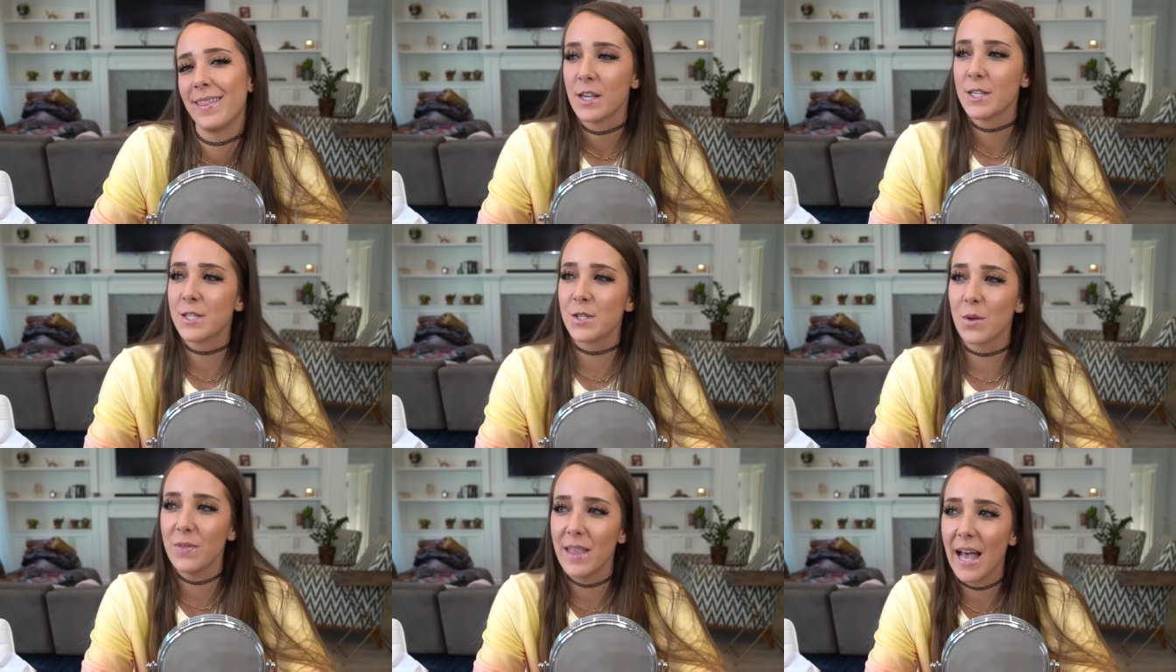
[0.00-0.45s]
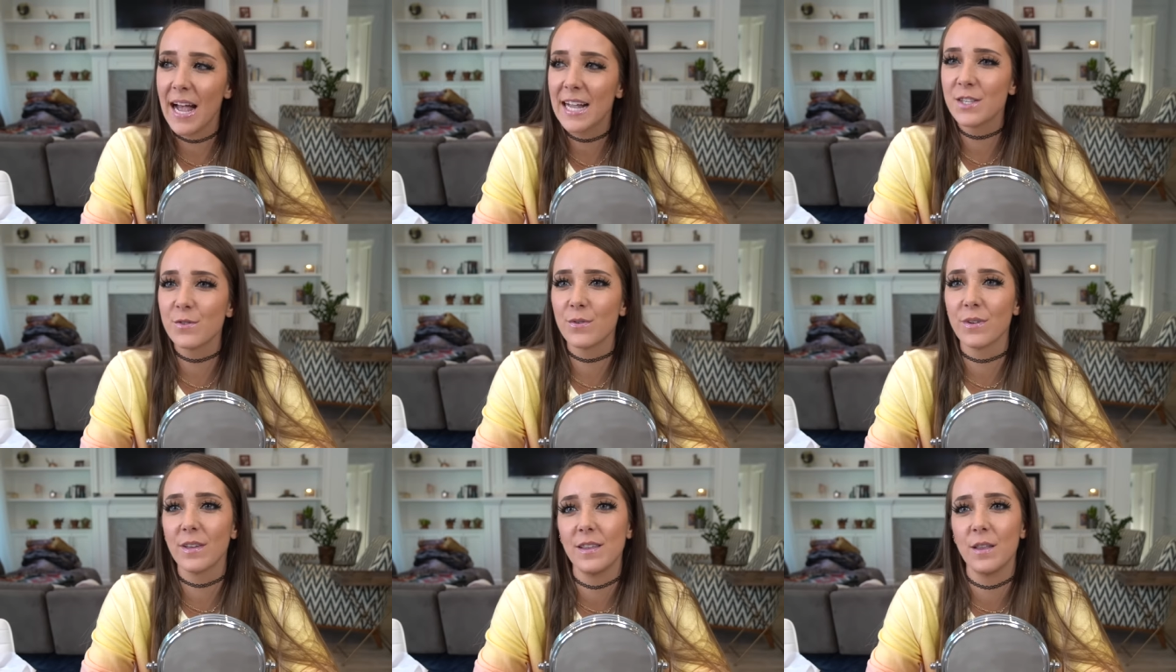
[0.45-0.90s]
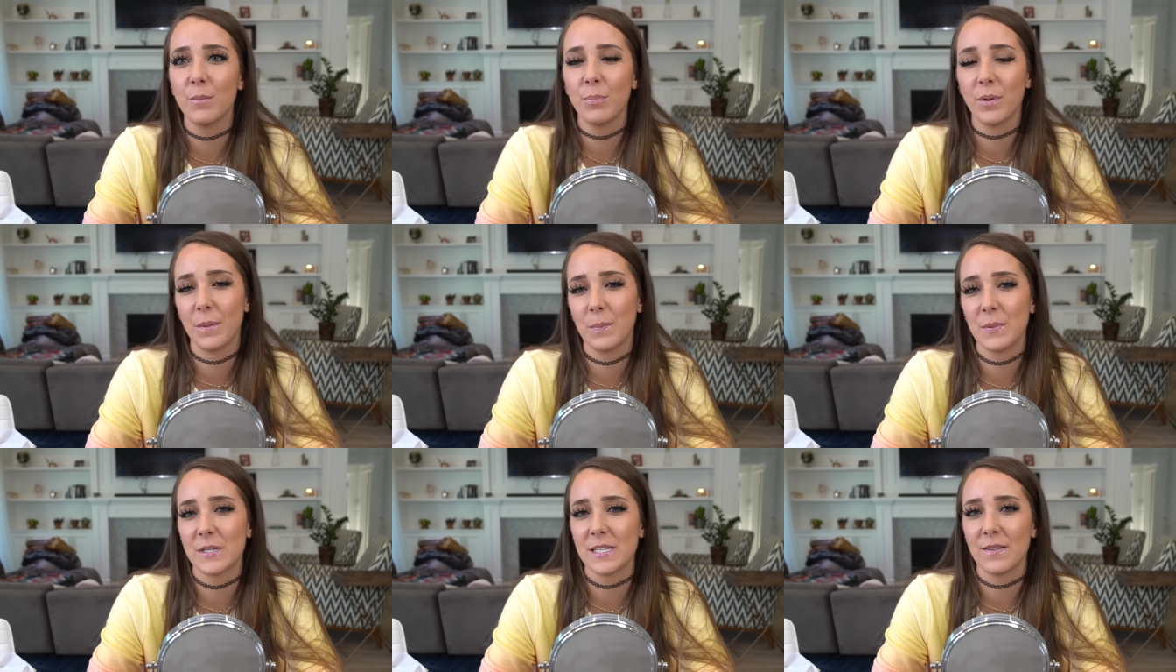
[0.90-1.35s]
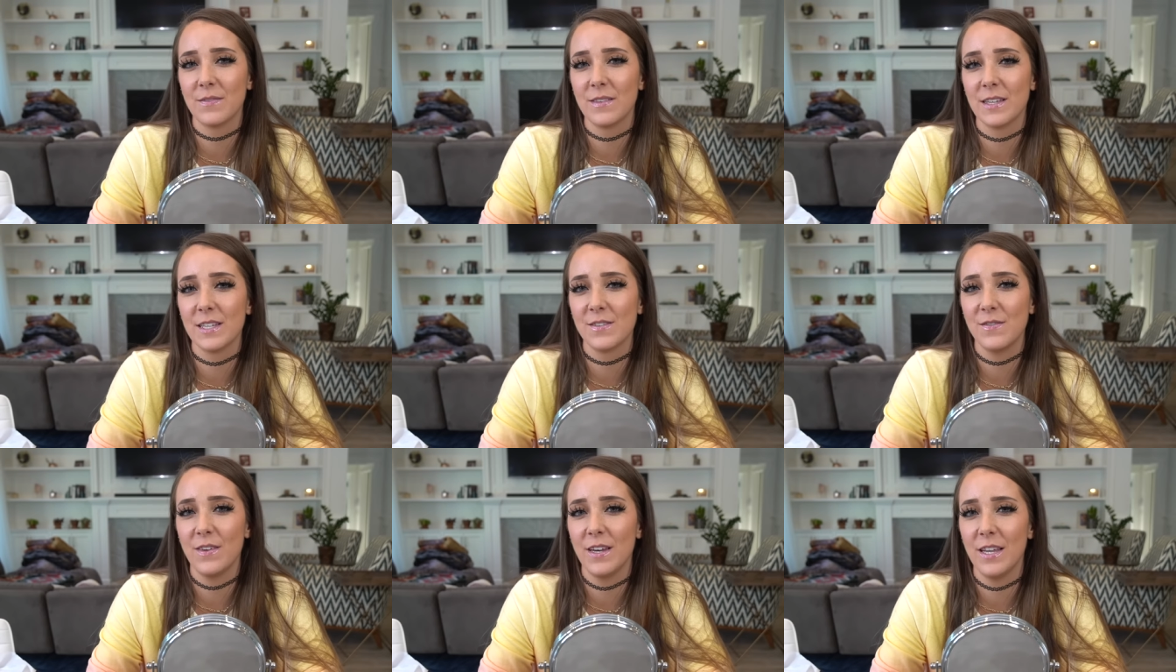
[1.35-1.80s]
So that's really the purpose of
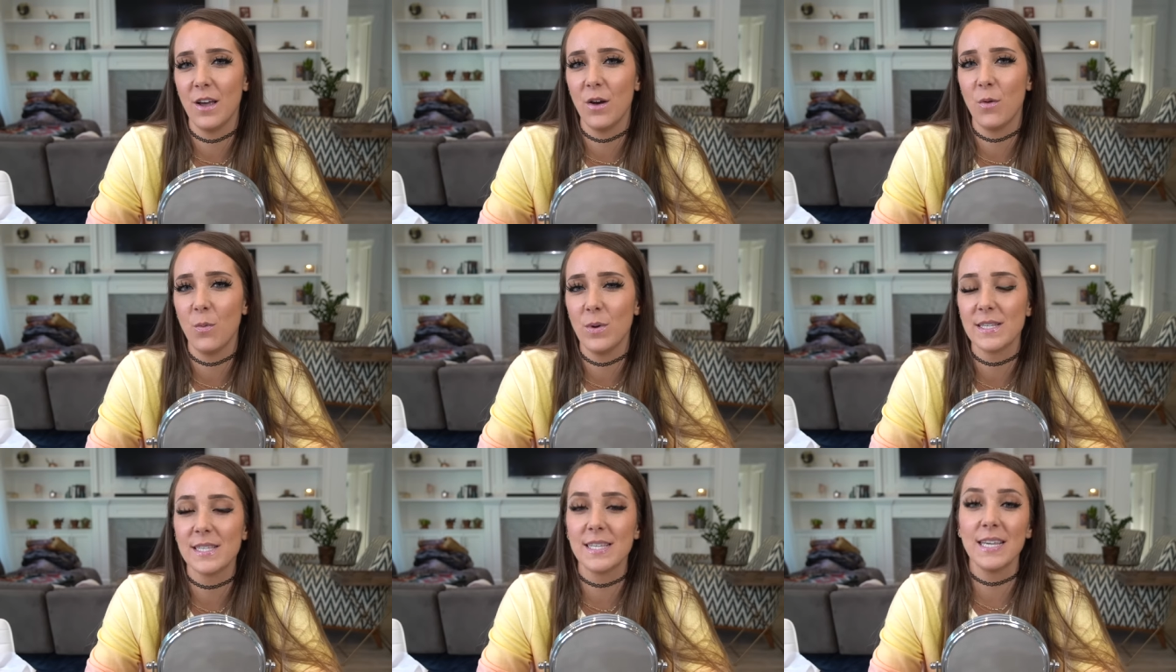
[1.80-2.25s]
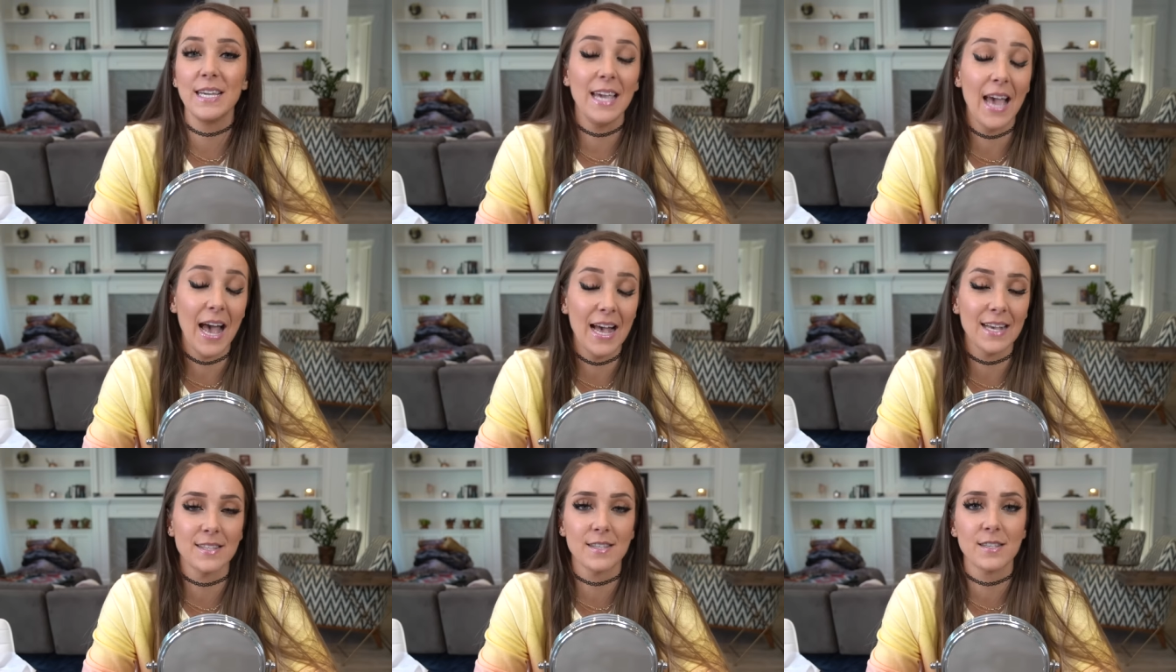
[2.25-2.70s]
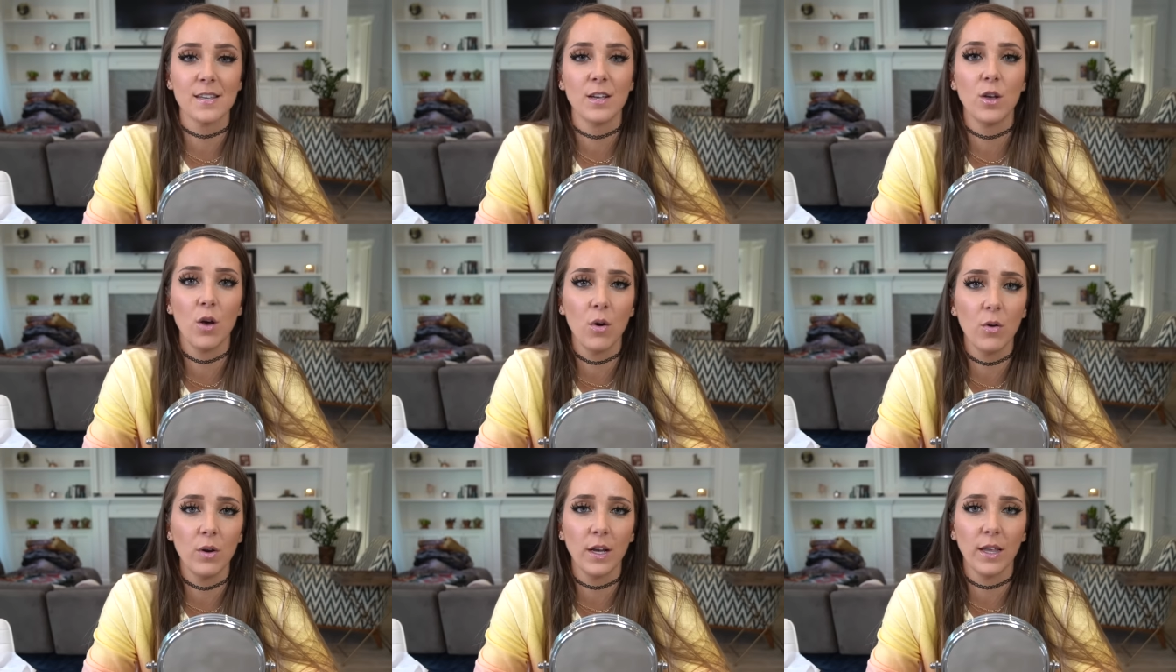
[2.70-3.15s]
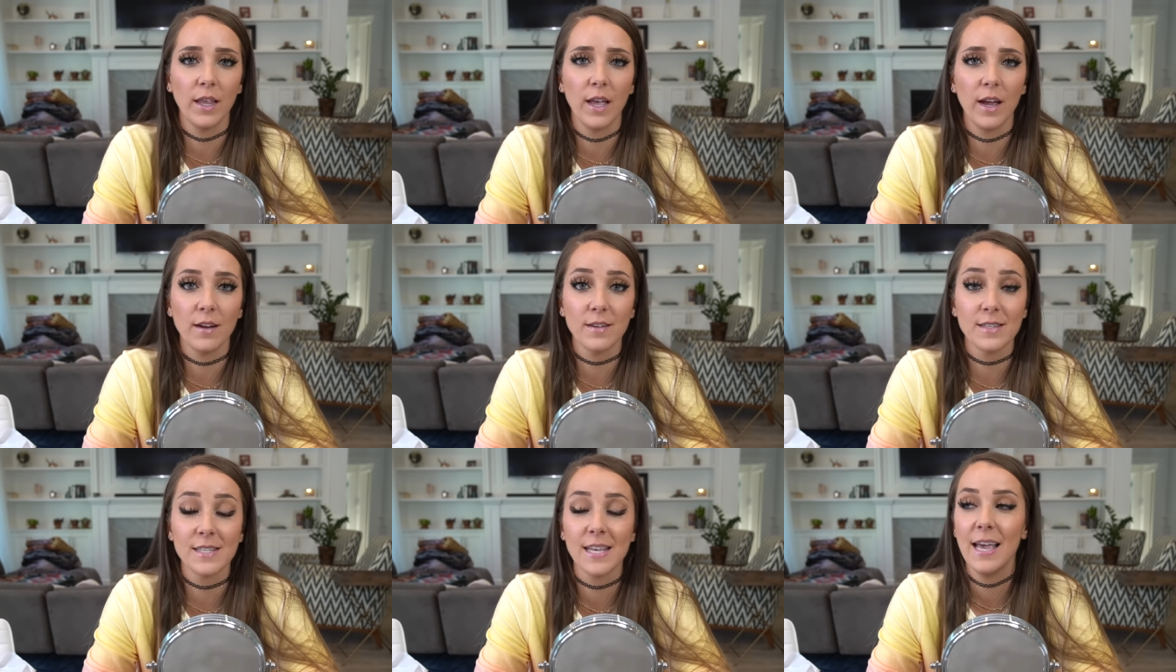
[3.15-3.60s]
this video was, yes, go to
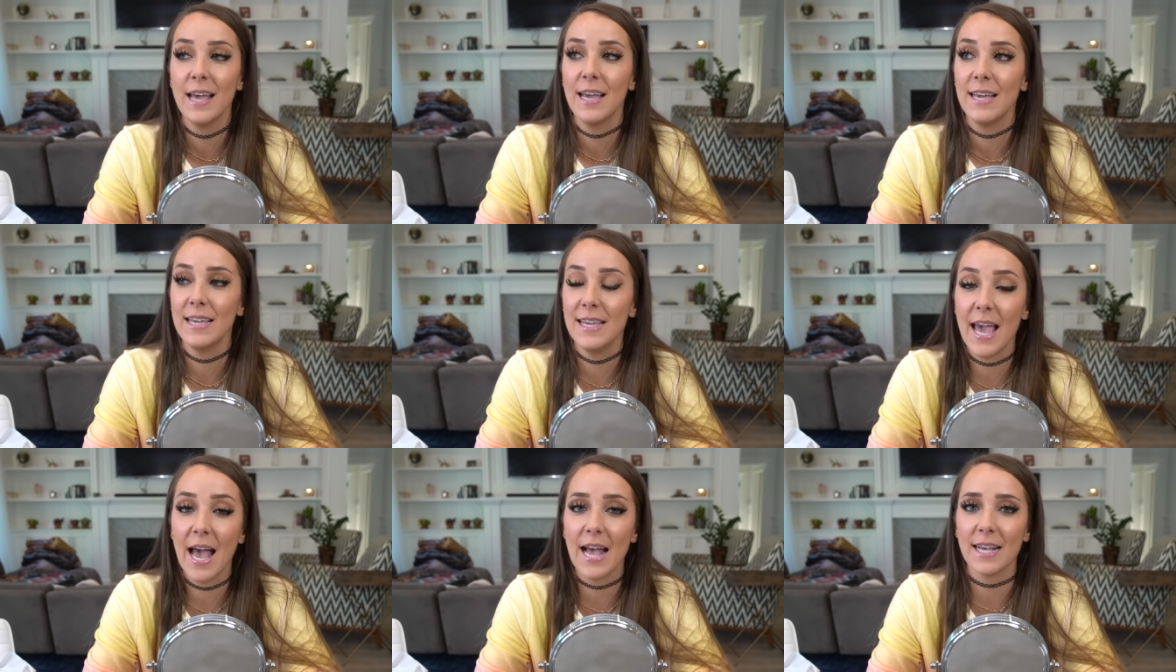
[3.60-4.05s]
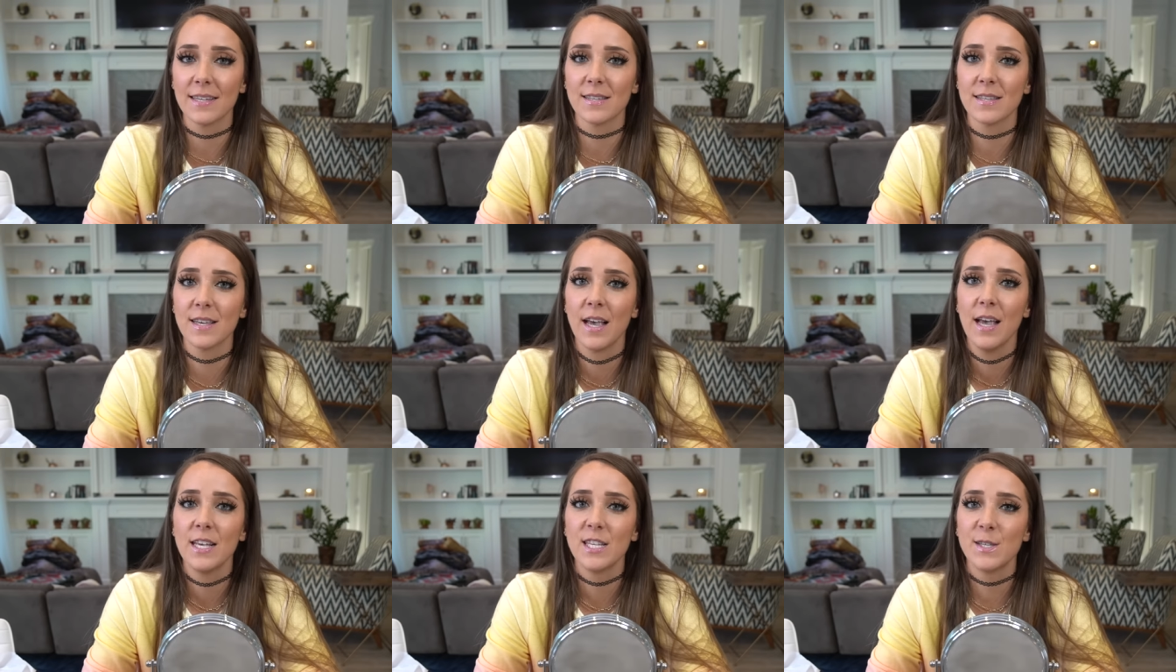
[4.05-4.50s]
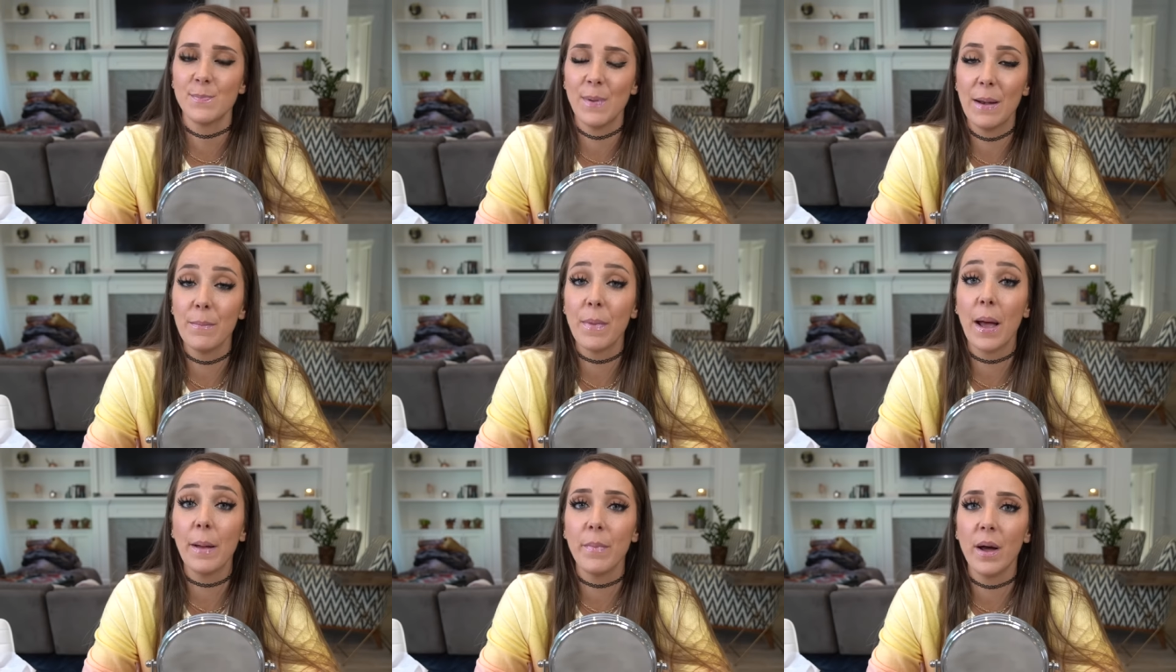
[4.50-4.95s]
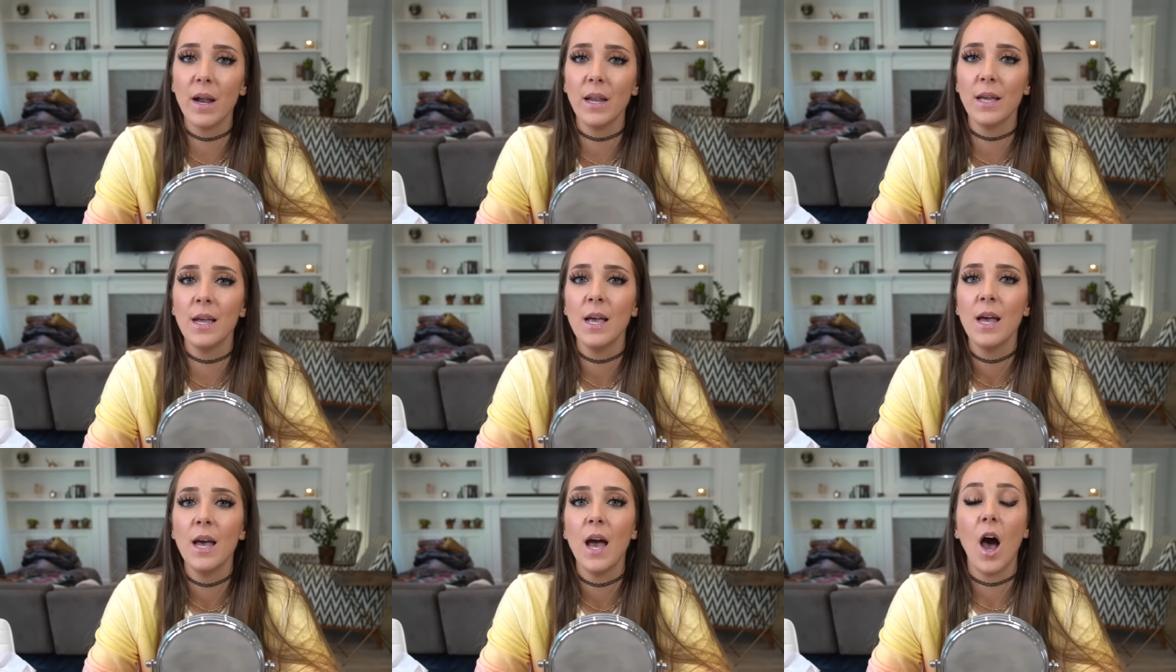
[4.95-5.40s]
Claire's. Yes, spend my
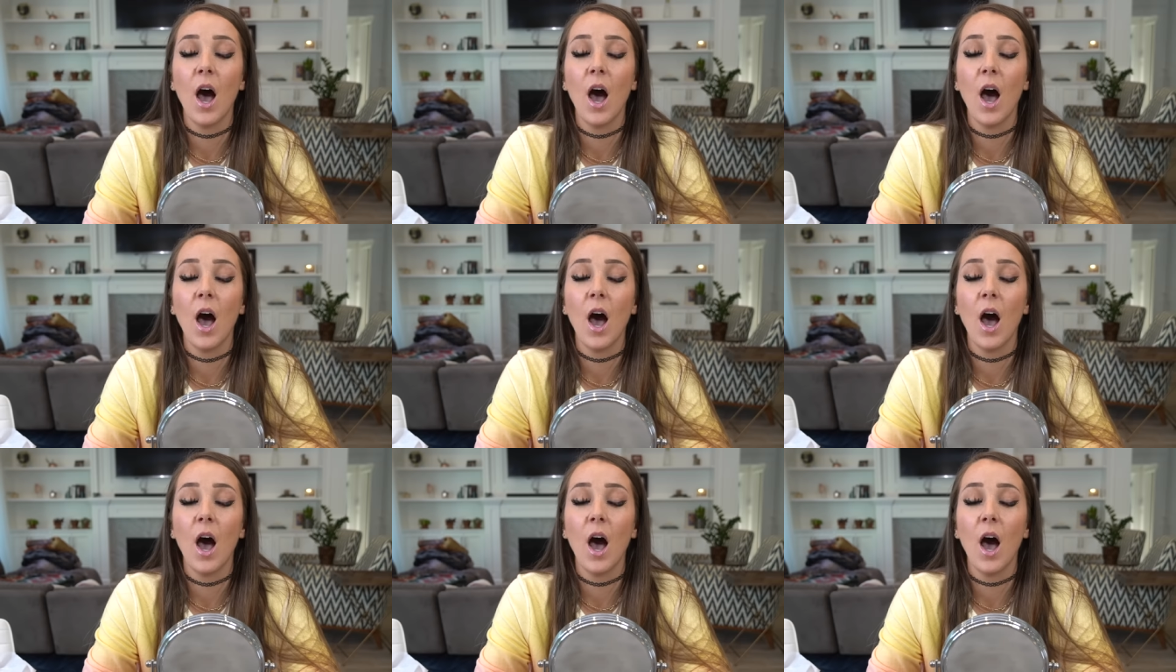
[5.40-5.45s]
money